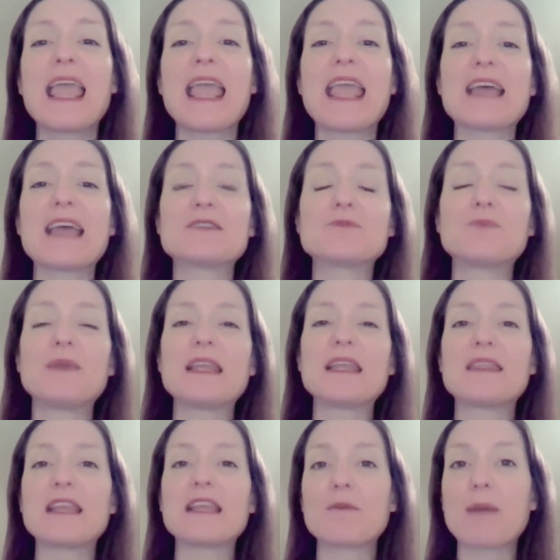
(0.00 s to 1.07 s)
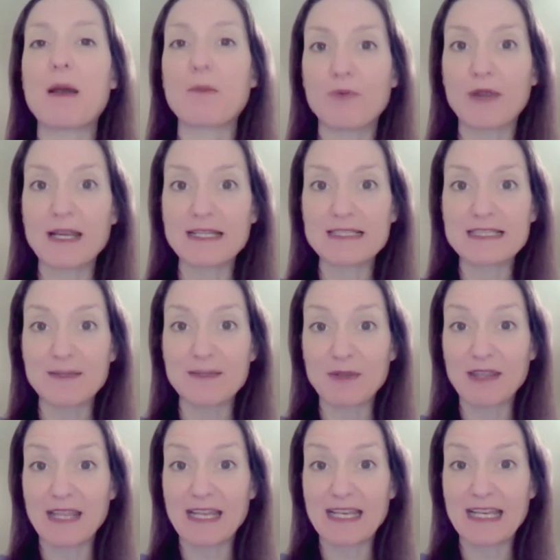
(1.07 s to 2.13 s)
And we can think about brain
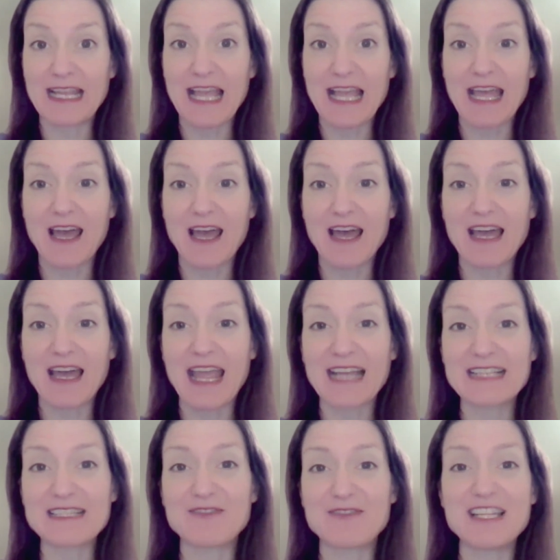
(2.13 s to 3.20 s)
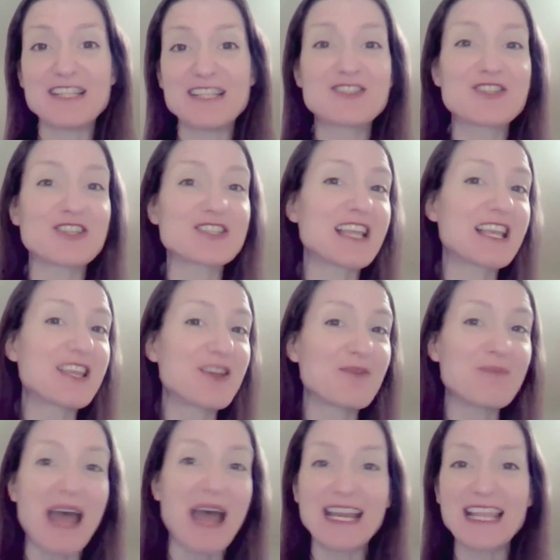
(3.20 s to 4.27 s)
stimulating activities. Just like your
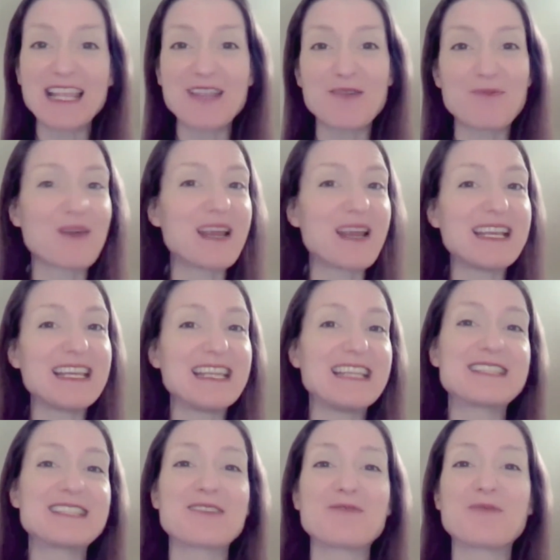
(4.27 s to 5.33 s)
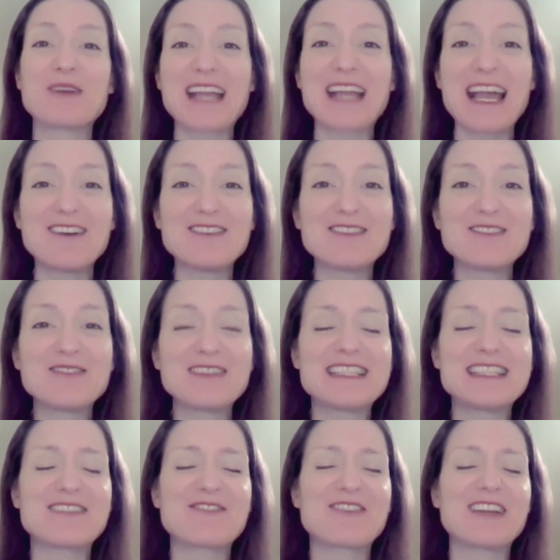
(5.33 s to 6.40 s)
body, your brain needs a workout
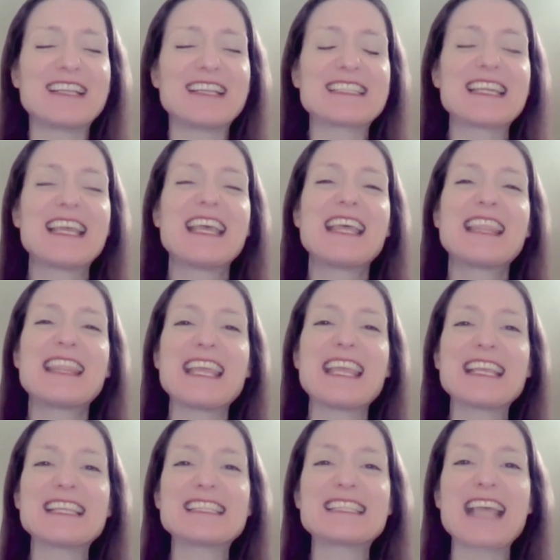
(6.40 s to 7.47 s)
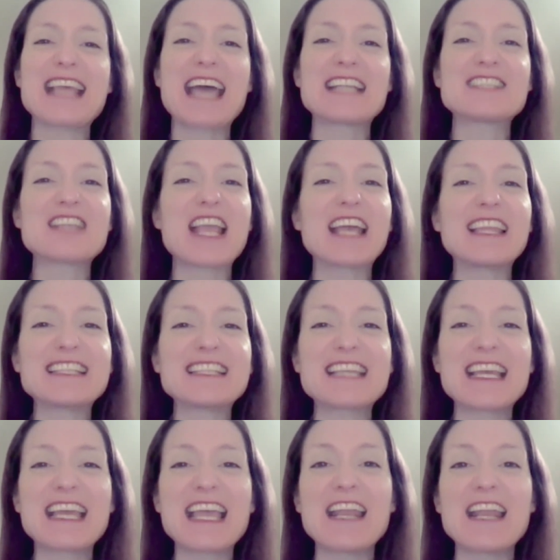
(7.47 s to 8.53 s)
with different things that challenge
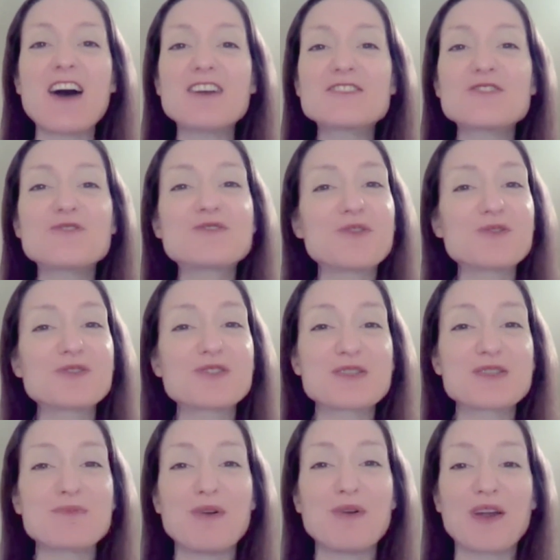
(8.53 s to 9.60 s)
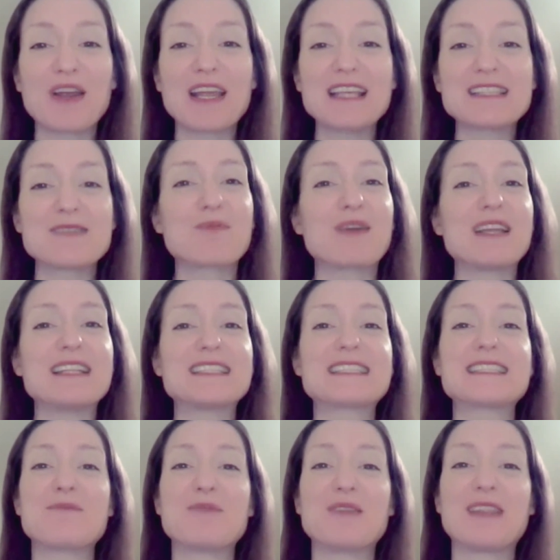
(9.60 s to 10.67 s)
it. And also social support is a brain
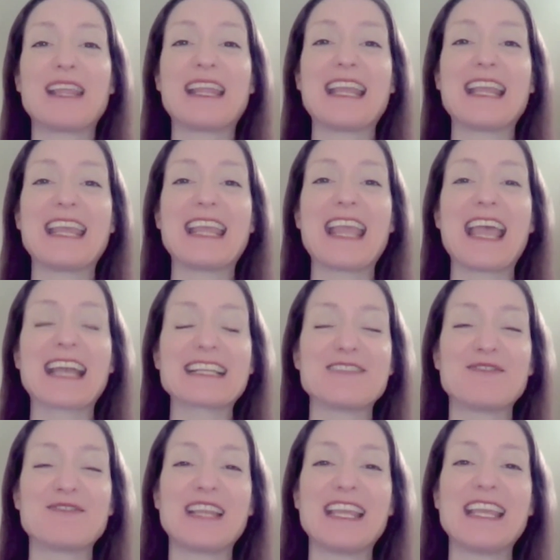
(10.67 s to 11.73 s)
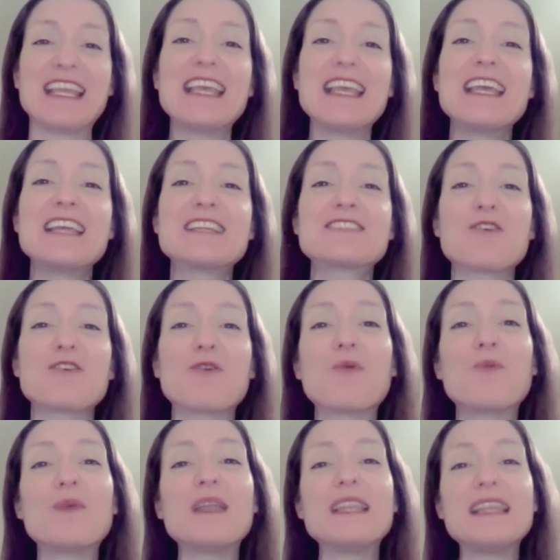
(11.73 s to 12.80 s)
stimulating activity. So
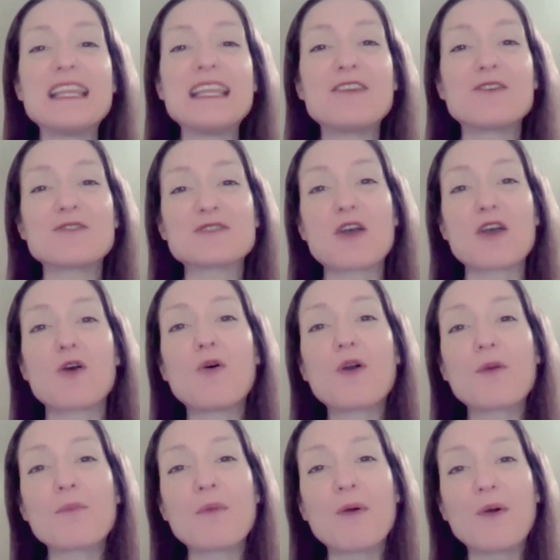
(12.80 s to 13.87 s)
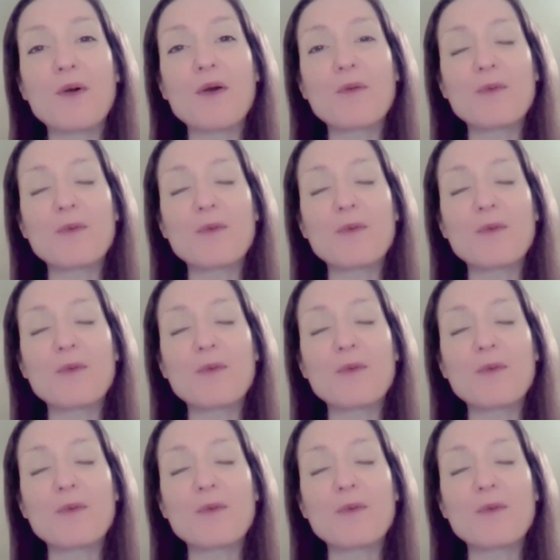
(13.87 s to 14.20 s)
we need those hormones